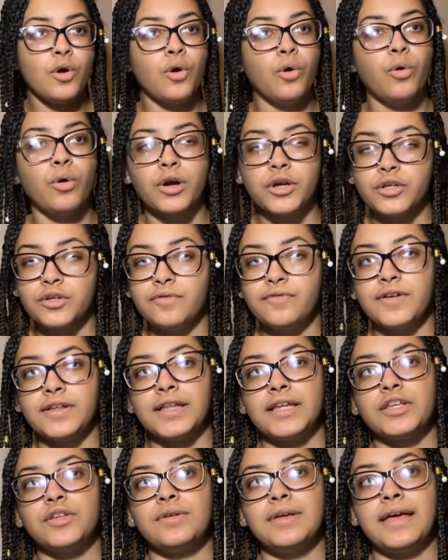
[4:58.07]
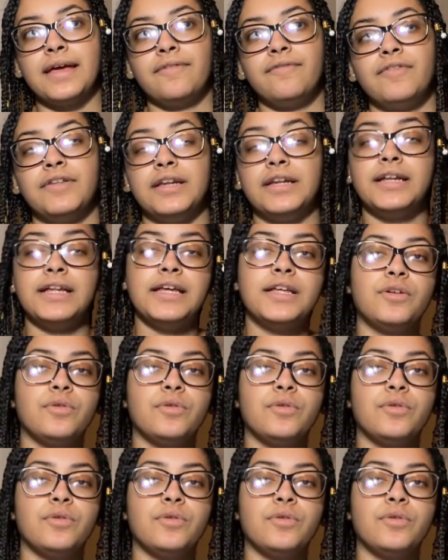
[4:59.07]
or you feel like you can't fit it in,